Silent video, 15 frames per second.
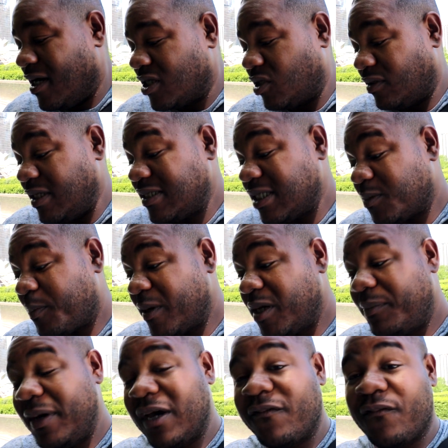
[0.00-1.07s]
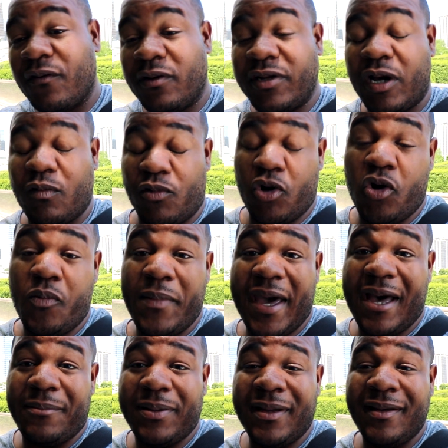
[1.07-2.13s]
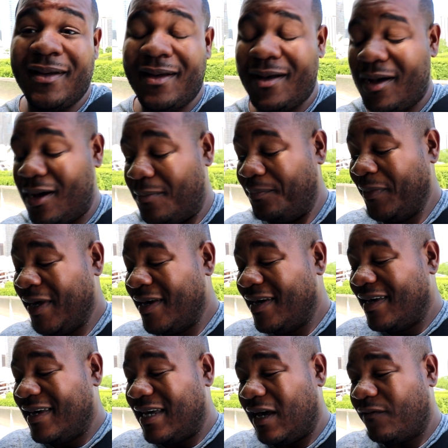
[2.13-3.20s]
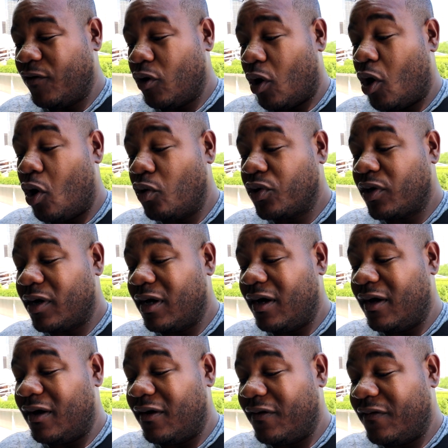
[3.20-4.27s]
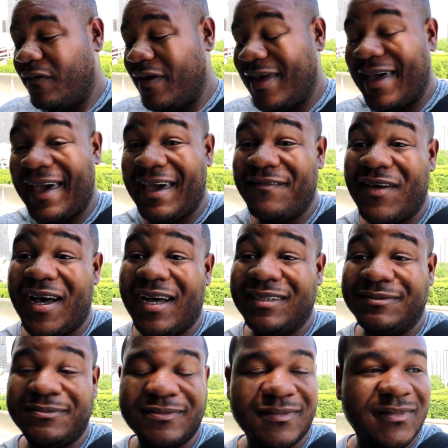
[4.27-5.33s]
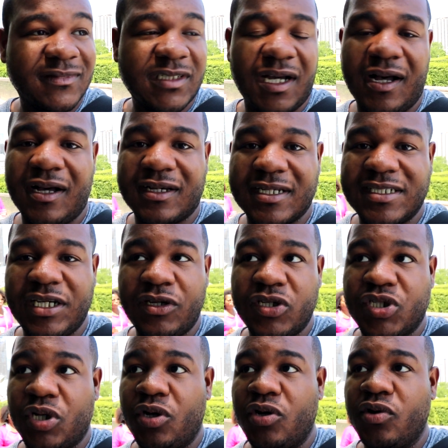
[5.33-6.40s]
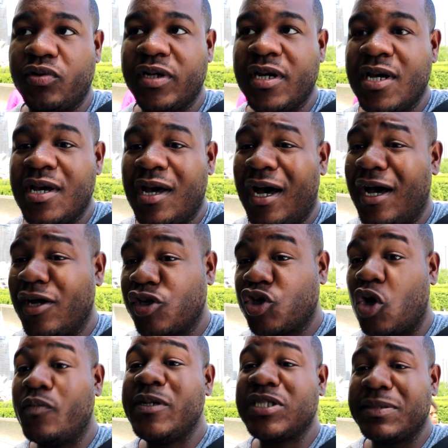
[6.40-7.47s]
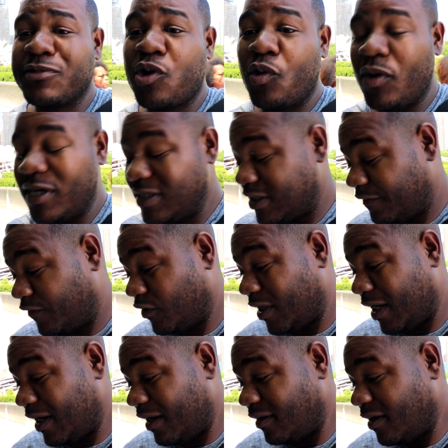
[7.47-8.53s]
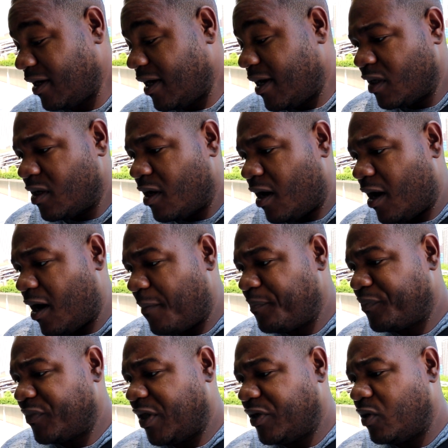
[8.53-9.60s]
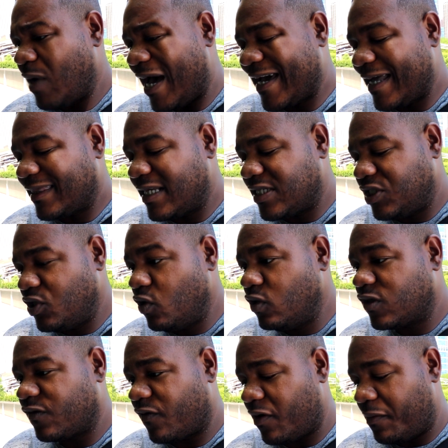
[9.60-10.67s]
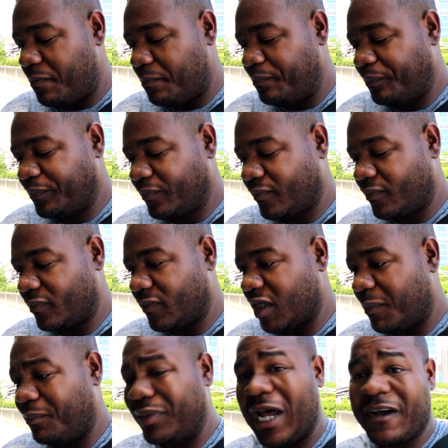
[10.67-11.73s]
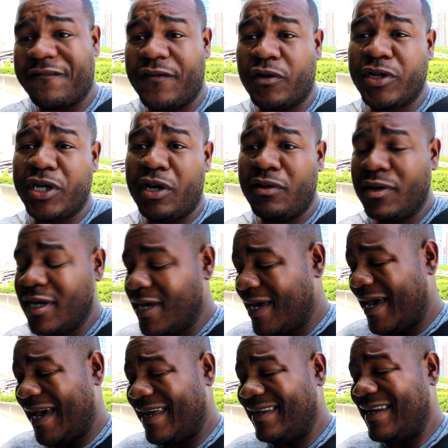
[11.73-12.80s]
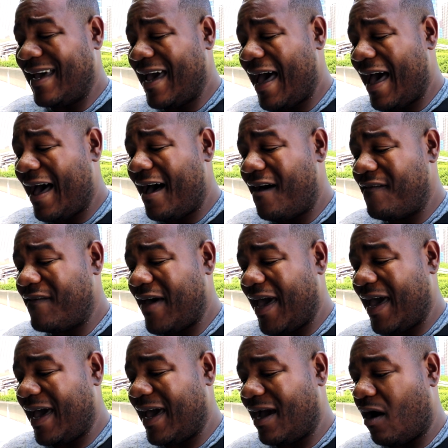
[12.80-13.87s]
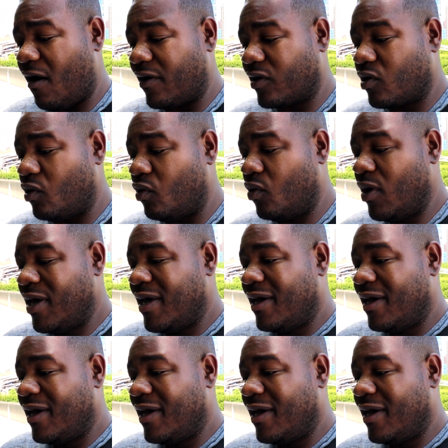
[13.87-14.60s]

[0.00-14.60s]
So this is pretty big for their roadmap. Um, if you're a holder of Aion, Uh, continue to hold. Uh, throw me some coins if you can. Um, the, I got this news from Blockfolio, and they have a article